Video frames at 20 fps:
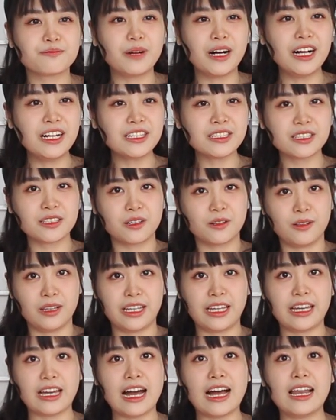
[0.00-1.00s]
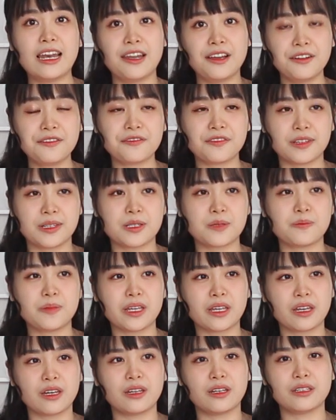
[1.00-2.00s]
Personally, I love this
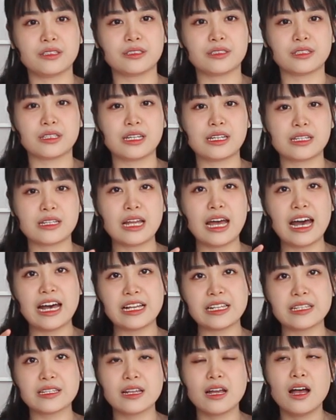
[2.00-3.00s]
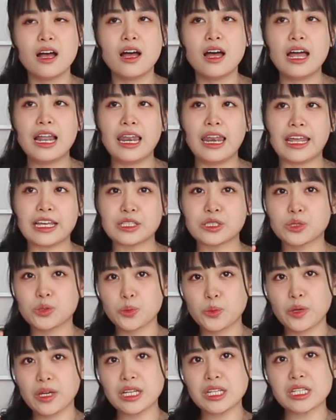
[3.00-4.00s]
because it has like
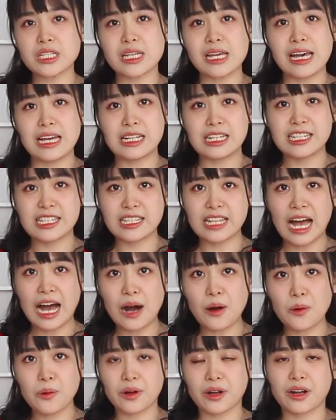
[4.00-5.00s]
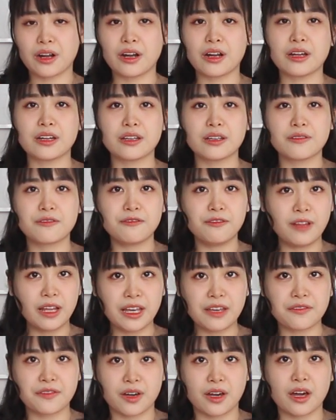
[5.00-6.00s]
sweet and sour
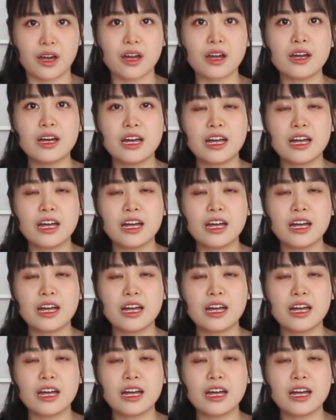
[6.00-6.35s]
flavor